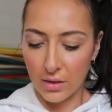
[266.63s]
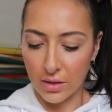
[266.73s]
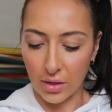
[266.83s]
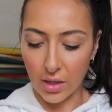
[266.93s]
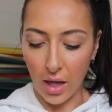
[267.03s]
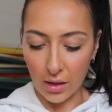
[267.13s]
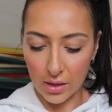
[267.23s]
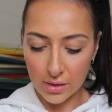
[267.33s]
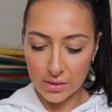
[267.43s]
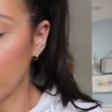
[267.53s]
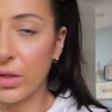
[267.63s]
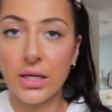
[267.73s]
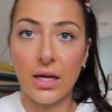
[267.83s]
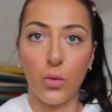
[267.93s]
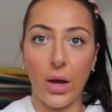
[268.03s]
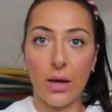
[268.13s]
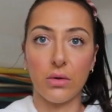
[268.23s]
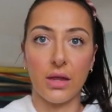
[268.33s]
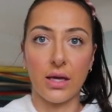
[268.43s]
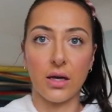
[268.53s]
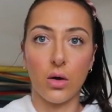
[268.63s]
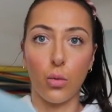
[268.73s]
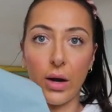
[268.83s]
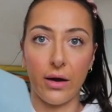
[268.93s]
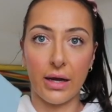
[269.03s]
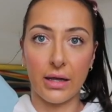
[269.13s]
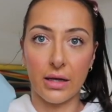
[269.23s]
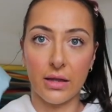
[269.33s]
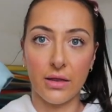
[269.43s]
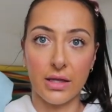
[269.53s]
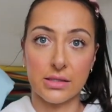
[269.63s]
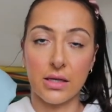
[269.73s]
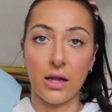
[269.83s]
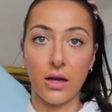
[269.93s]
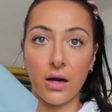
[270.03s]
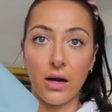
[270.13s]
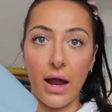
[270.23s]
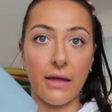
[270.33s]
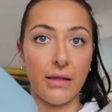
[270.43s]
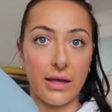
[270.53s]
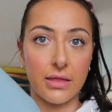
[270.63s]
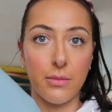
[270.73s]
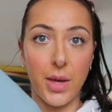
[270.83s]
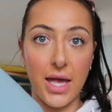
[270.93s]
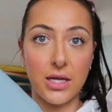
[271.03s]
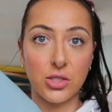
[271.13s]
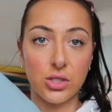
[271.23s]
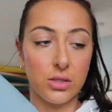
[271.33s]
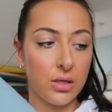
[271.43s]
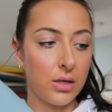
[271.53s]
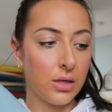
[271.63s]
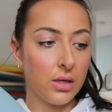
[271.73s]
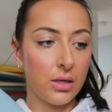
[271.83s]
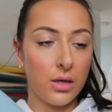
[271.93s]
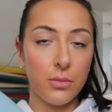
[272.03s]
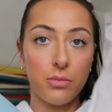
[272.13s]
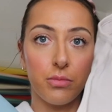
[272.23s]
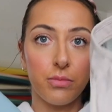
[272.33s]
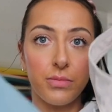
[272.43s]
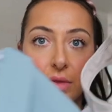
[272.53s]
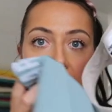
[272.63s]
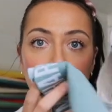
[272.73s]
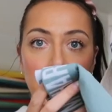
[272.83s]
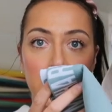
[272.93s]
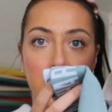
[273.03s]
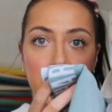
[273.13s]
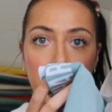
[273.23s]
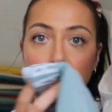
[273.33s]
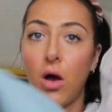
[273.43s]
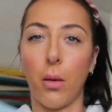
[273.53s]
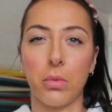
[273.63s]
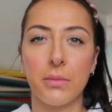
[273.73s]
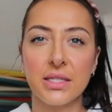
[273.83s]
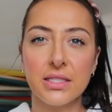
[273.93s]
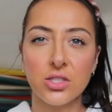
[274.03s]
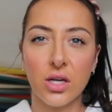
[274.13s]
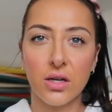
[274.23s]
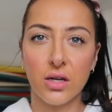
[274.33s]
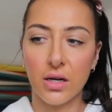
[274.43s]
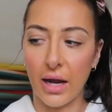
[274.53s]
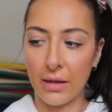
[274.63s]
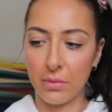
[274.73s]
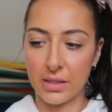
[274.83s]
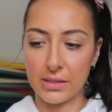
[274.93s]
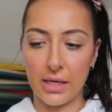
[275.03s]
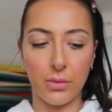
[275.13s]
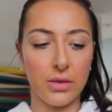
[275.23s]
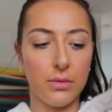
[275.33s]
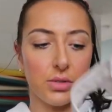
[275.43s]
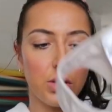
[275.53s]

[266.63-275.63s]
their colors. You can get away with like wearing this color and like the beige. They just complement each other and plus like with the